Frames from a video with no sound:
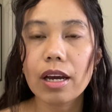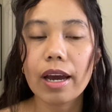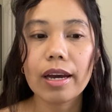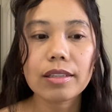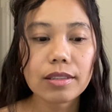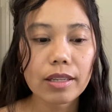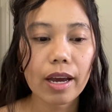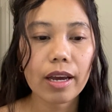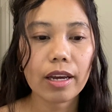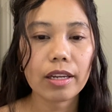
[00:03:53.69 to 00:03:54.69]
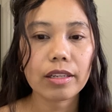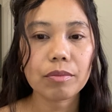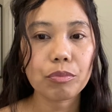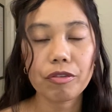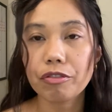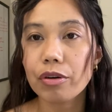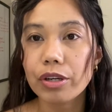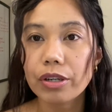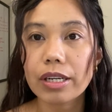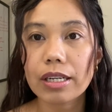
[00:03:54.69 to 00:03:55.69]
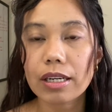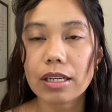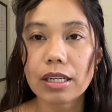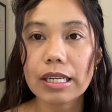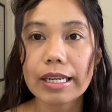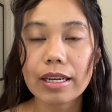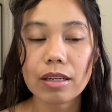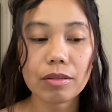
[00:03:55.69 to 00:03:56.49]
and then before you're gonna click